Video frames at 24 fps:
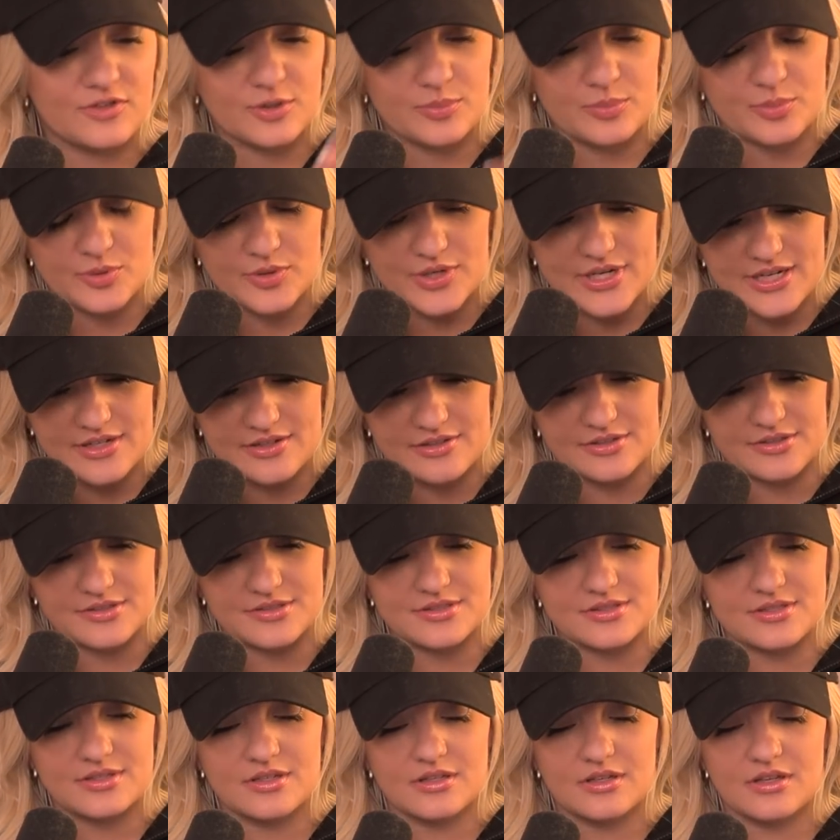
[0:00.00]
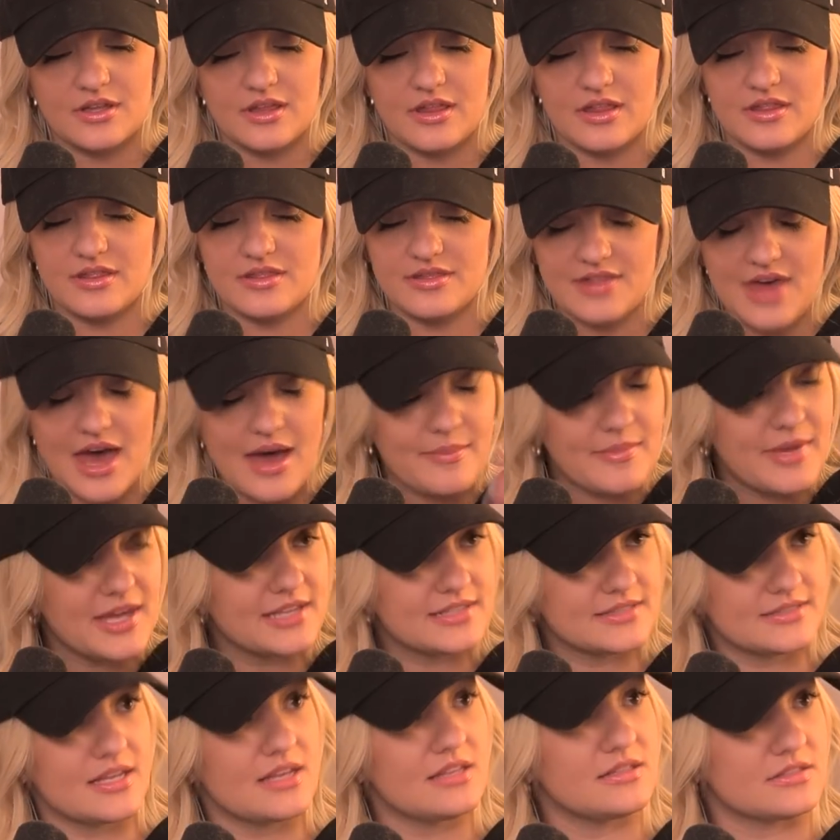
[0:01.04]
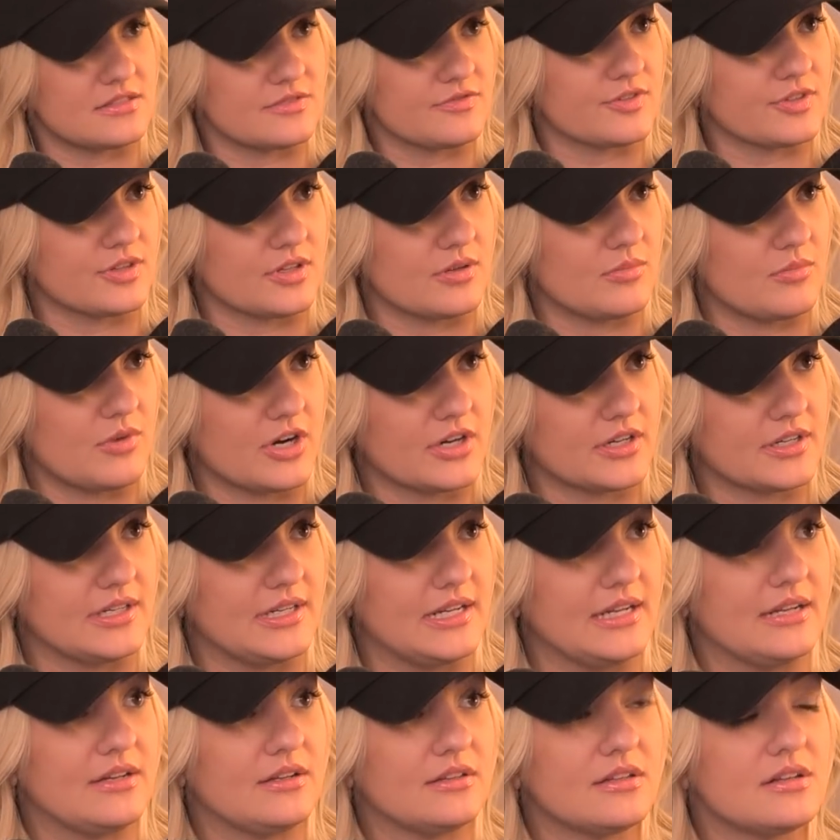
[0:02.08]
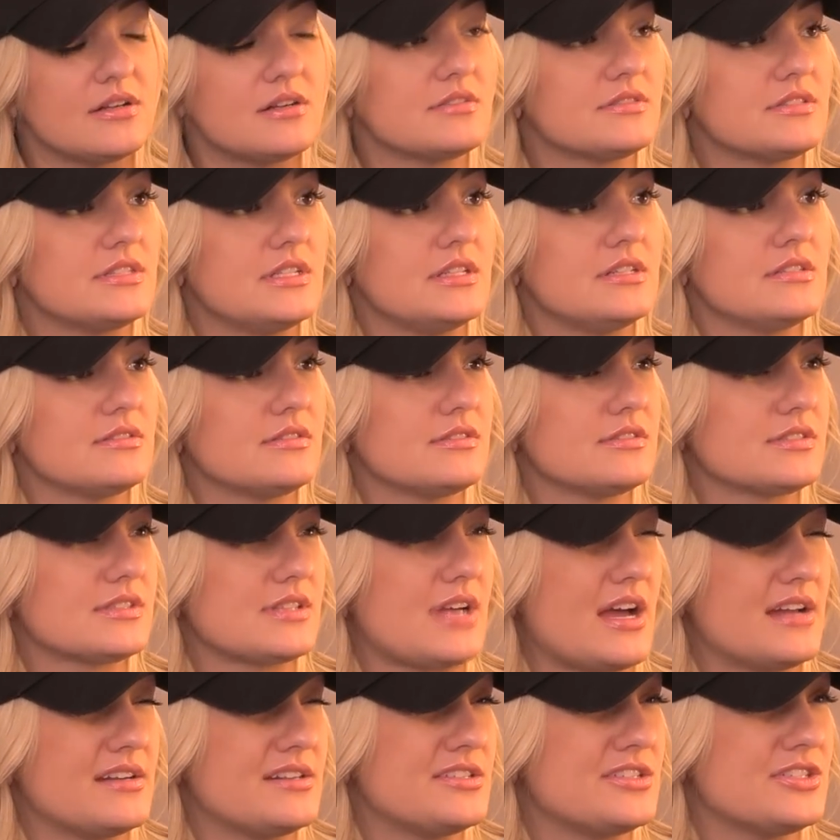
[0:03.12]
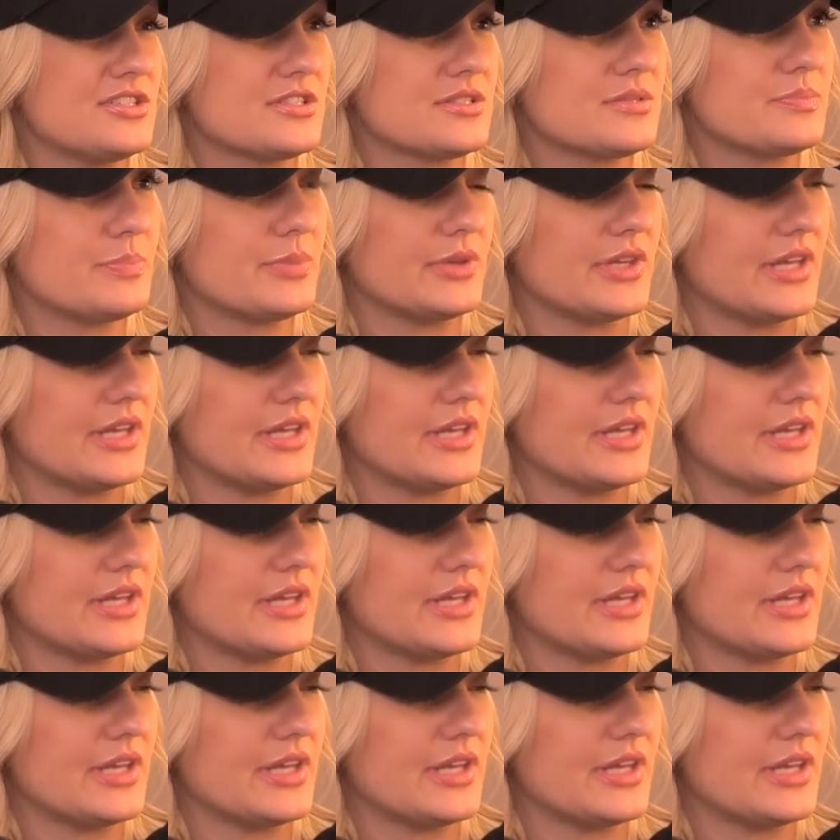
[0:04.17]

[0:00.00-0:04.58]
for Pringles, that makes sense for their marketing. Little Caesars kind of just